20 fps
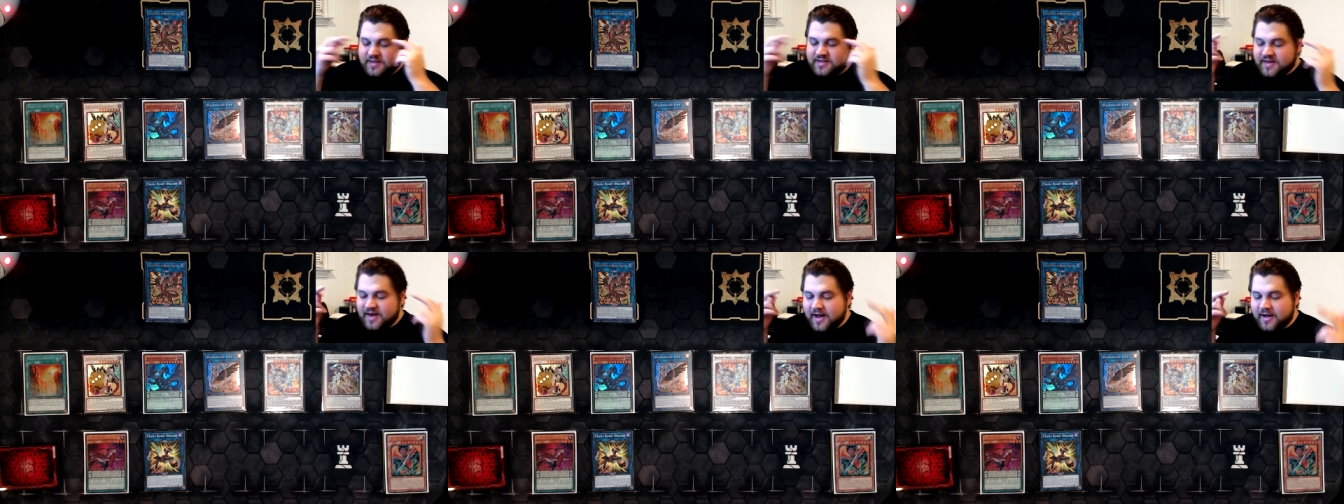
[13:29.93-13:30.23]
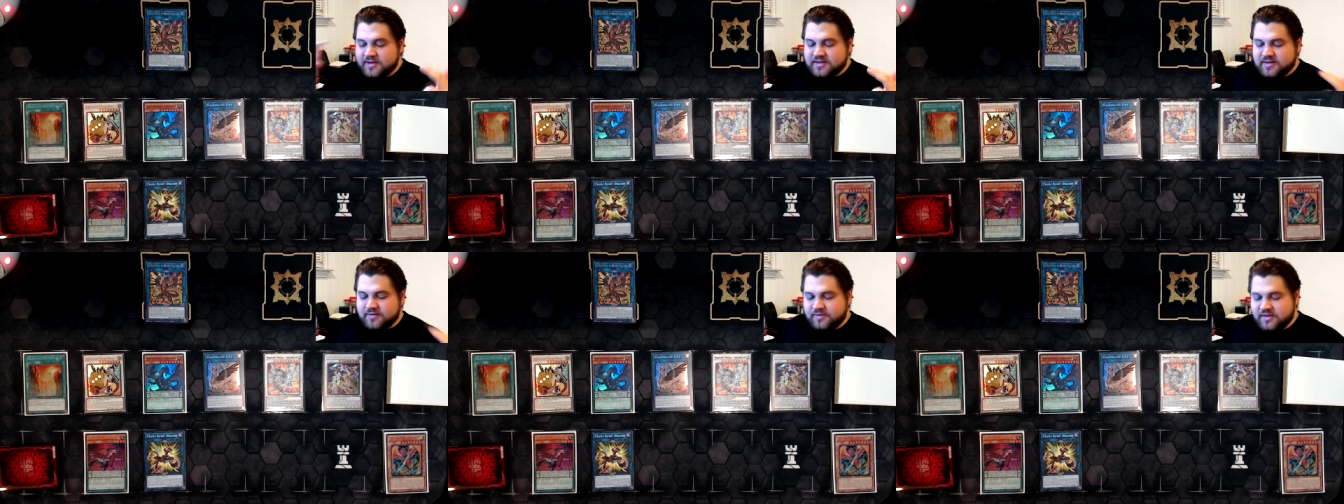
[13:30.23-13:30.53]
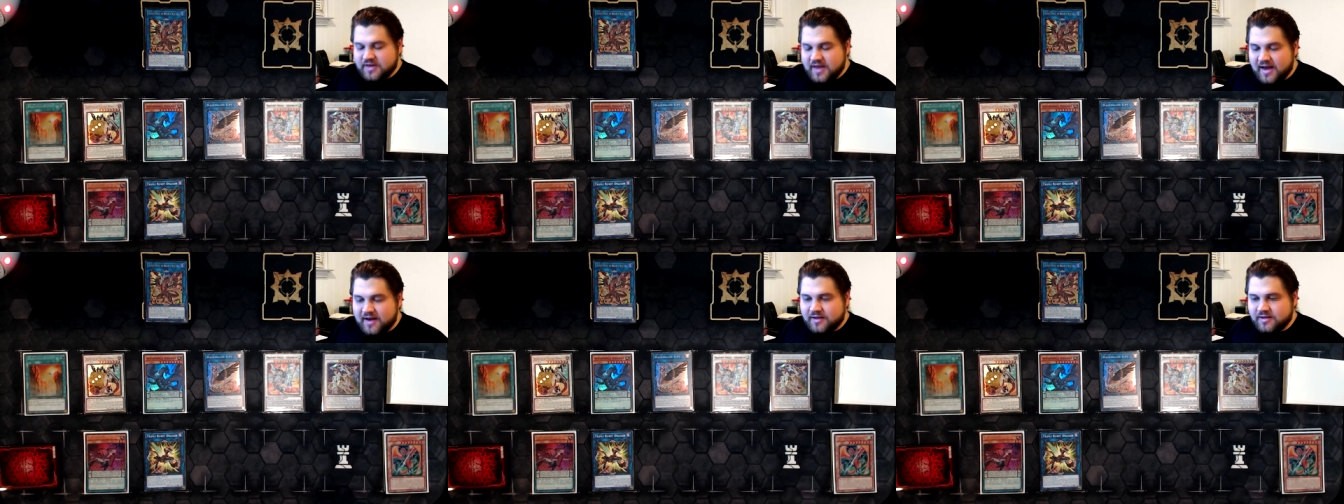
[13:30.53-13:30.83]
the ins and
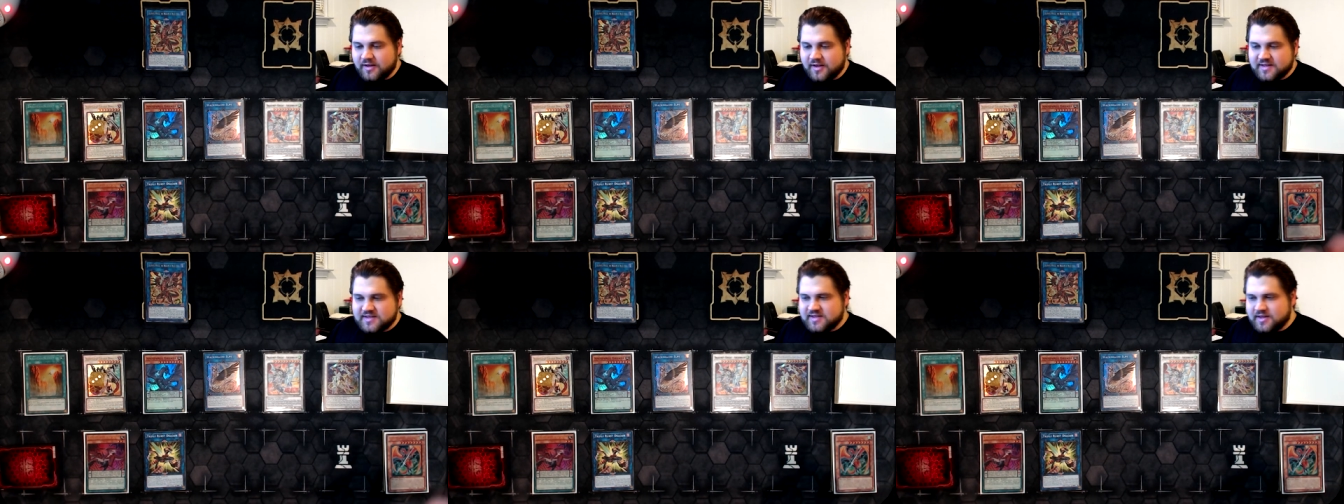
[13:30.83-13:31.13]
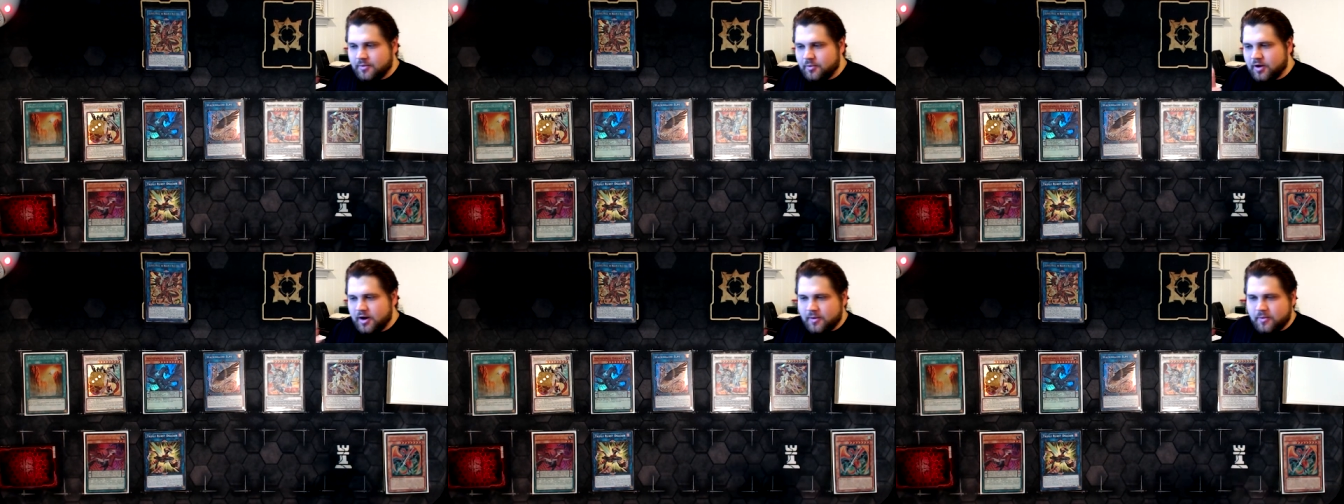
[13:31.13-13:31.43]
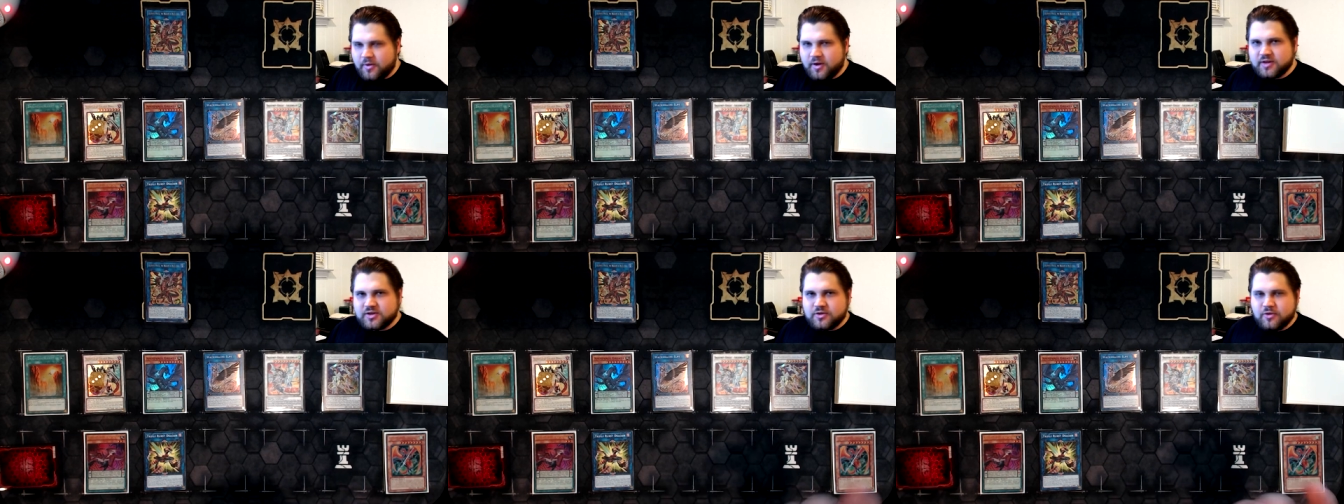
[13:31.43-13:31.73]
outs of the deck list
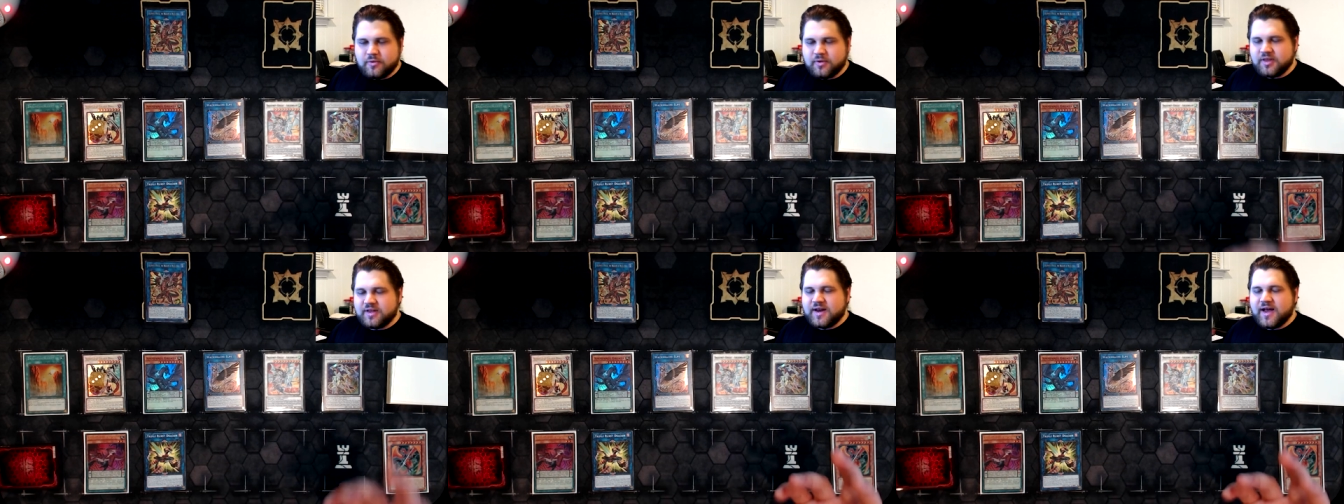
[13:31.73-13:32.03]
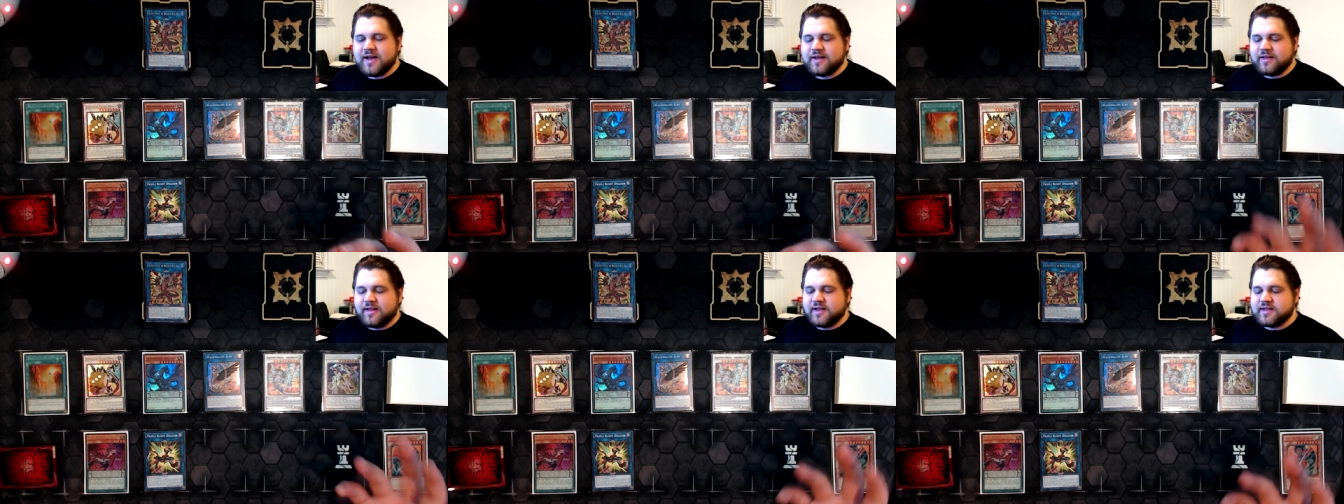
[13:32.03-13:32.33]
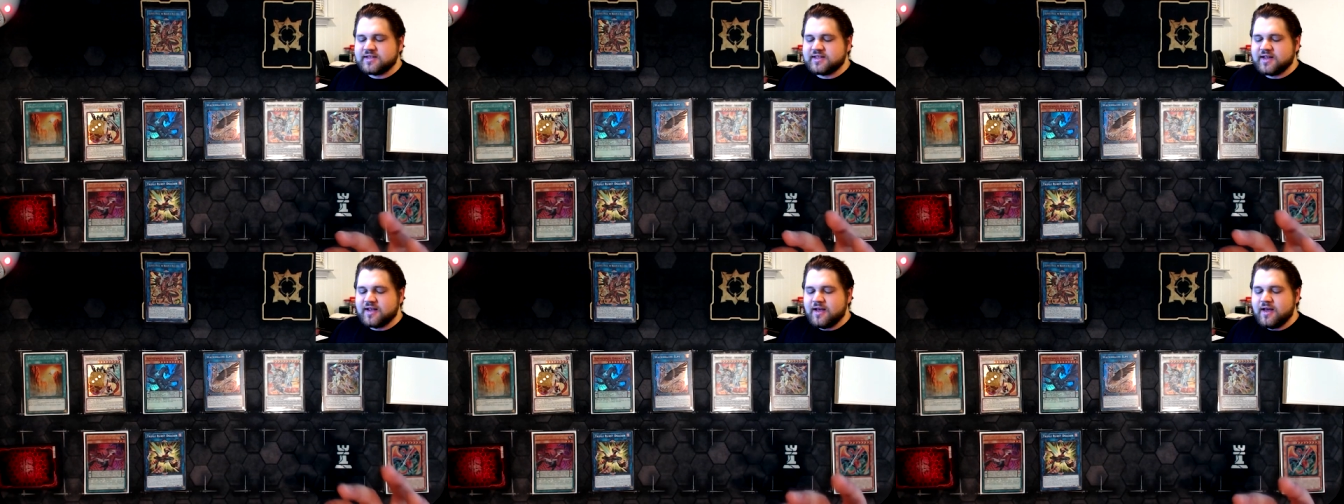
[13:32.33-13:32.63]
and what I want to do with the
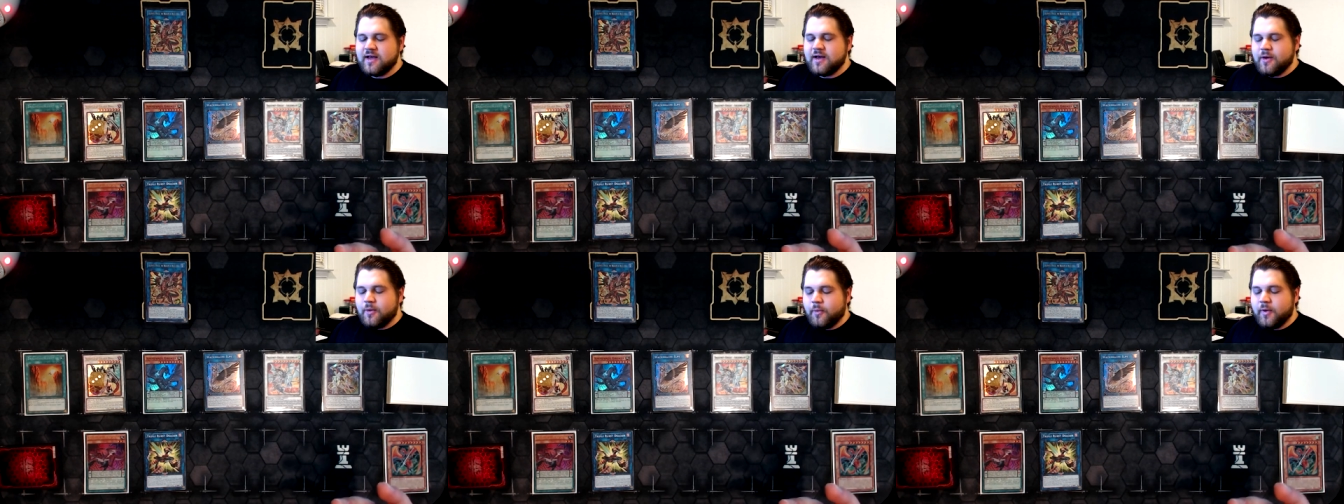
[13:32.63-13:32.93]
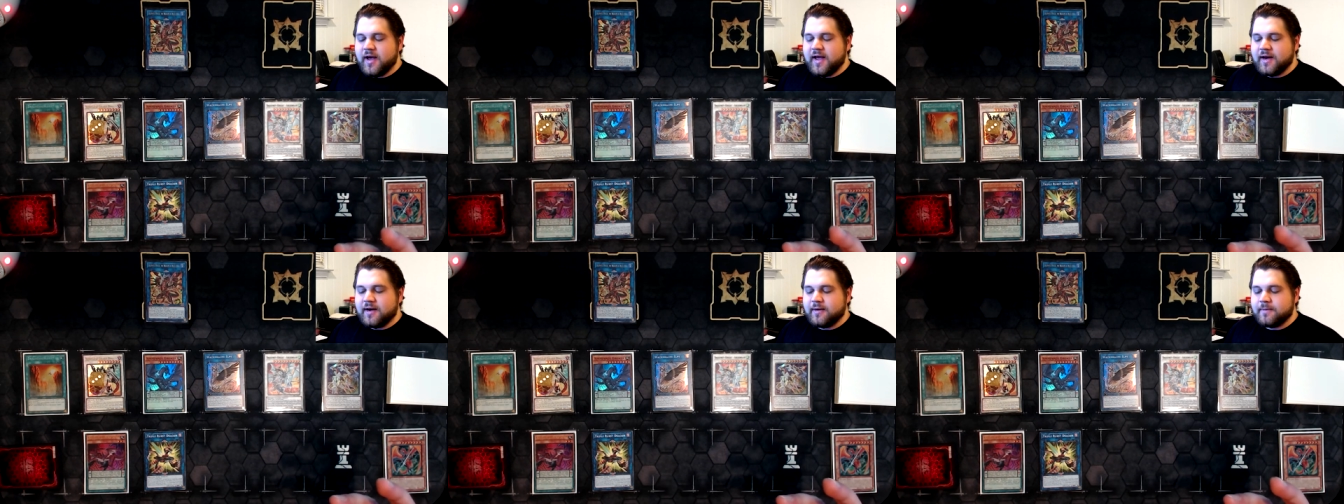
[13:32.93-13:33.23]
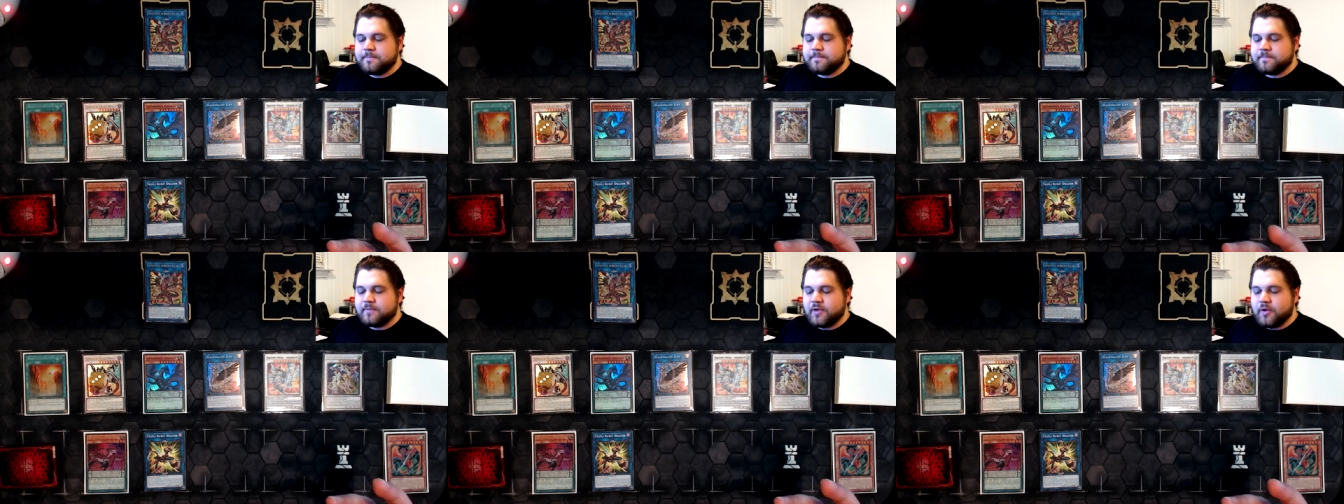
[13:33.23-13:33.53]
deck list
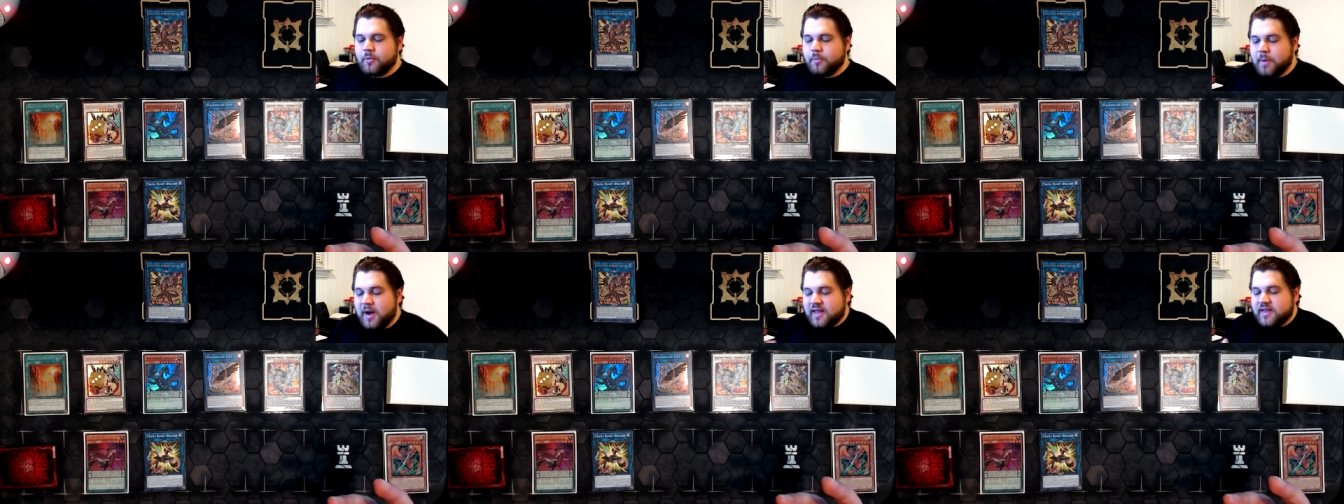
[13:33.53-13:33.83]
when,